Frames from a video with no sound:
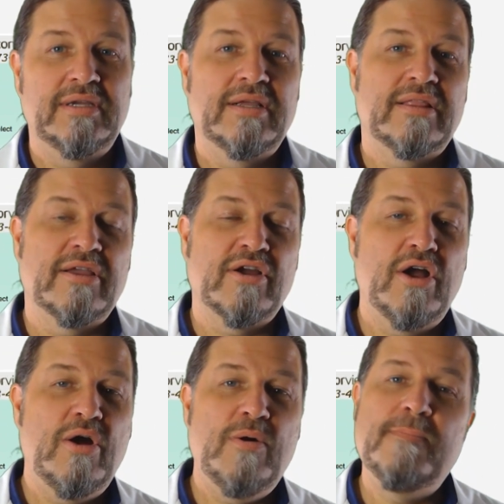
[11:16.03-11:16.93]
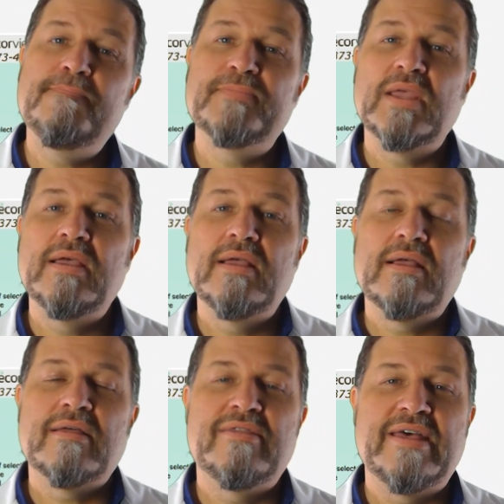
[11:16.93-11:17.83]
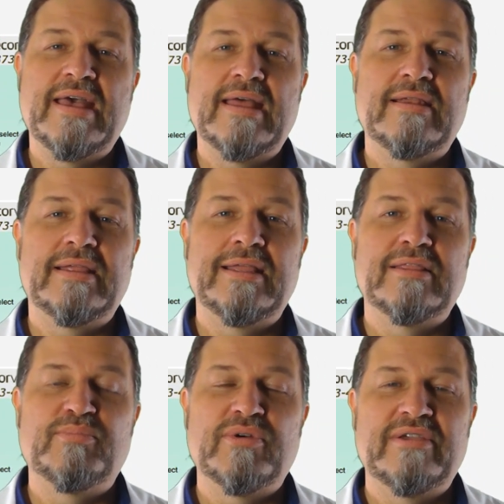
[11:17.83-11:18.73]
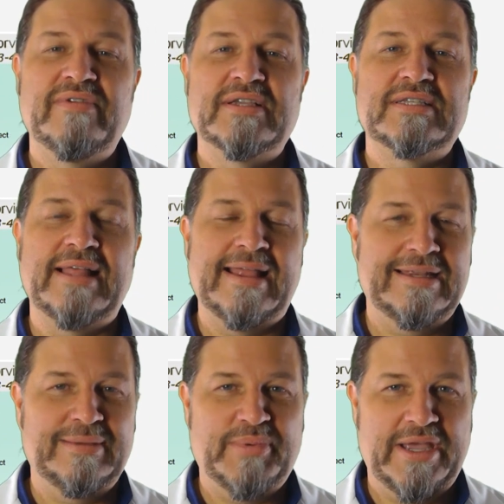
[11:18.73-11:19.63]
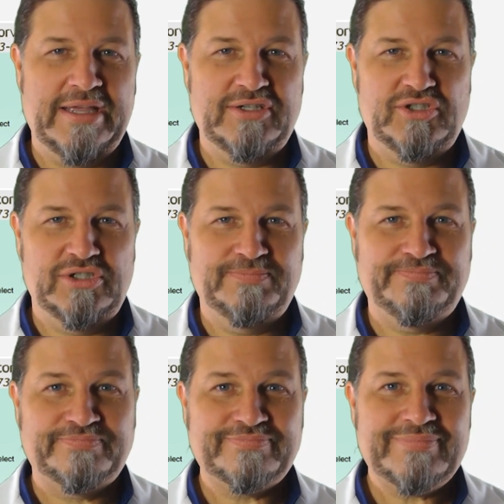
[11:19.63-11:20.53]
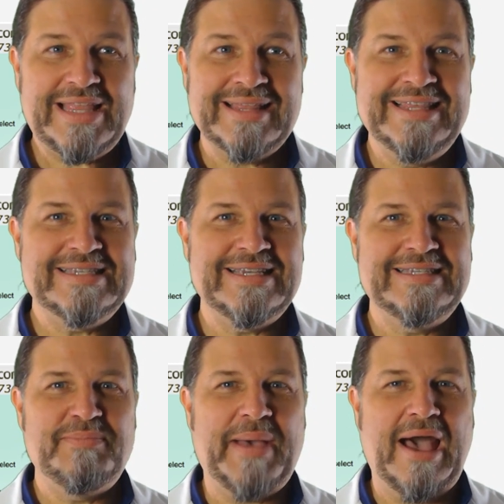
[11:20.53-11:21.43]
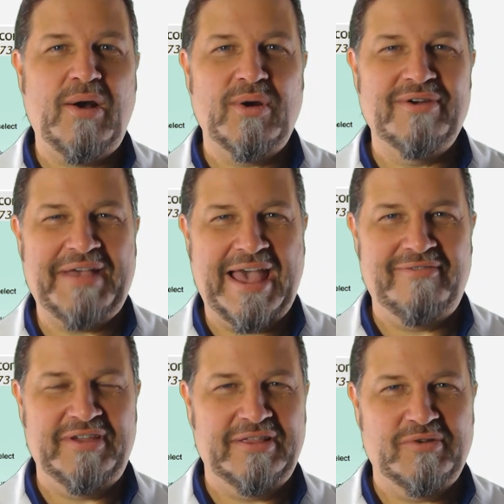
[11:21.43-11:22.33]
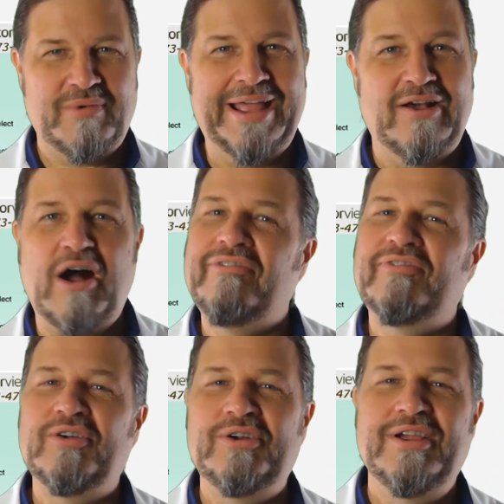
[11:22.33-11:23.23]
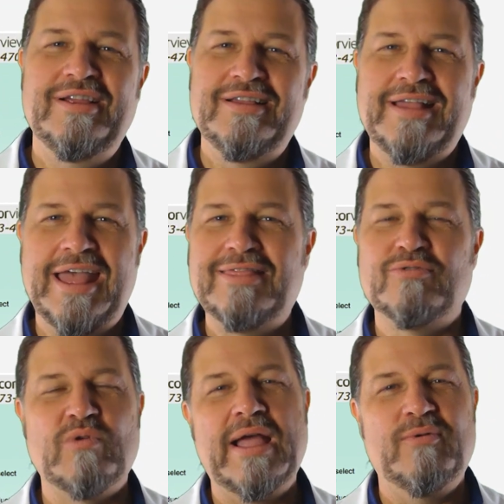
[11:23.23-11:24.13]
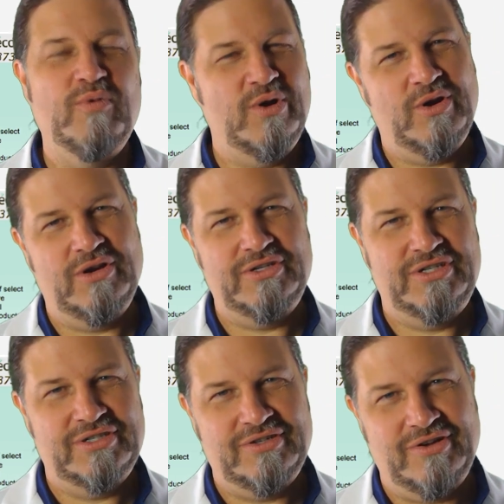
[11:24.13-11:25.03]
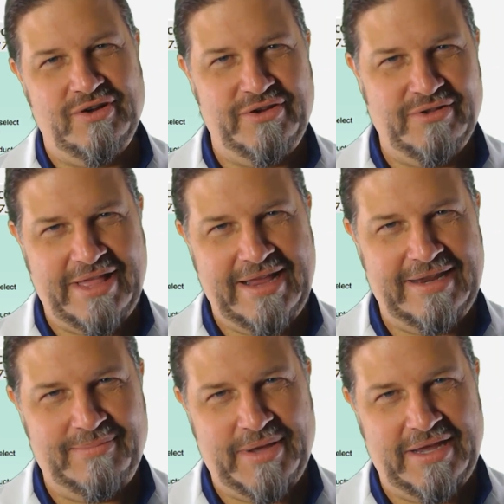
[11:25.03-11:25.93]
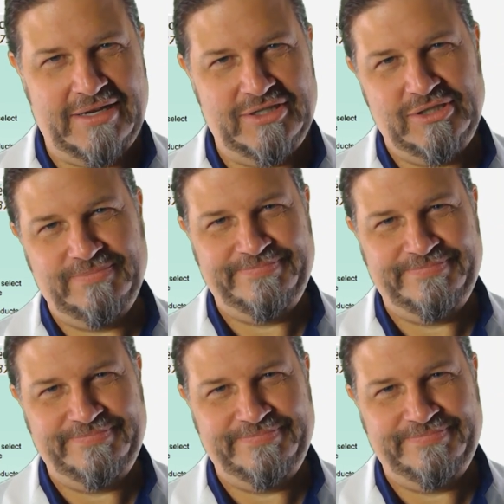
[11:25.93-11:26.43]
their home than in the previous landing page. This is the power of having the right offer and the right words on your landing page.